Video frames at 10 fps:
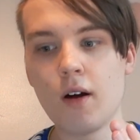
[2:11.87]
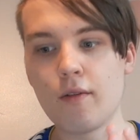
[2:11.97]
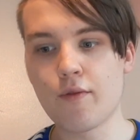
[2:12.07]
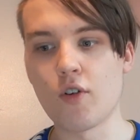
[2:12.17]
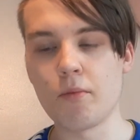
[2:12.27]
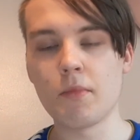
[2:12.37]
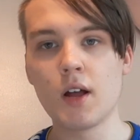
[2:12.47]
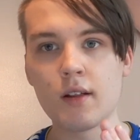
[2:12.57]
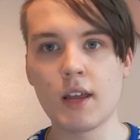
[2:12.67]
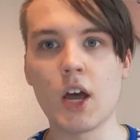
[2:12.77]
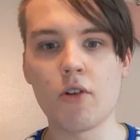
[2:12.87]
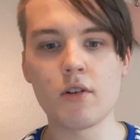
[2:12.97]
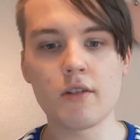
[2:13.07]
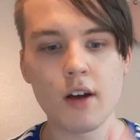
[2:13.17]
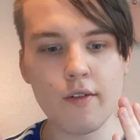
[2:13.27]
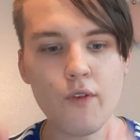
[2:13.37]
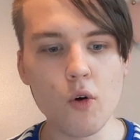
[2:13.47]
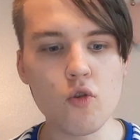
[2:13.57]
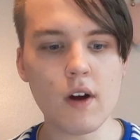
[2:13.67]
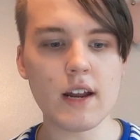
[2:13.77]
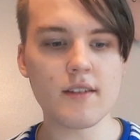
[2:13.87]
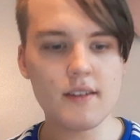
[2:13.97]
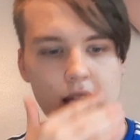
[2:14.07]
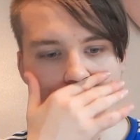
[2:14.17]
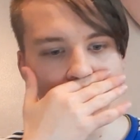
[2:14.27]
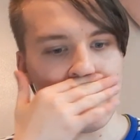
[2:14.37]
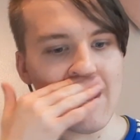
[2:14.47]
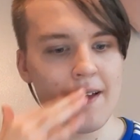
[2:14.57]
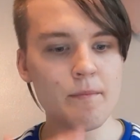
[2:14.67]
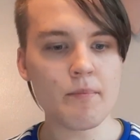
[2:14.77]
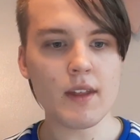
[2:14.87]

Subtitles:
from the owners. Full credit to TTA.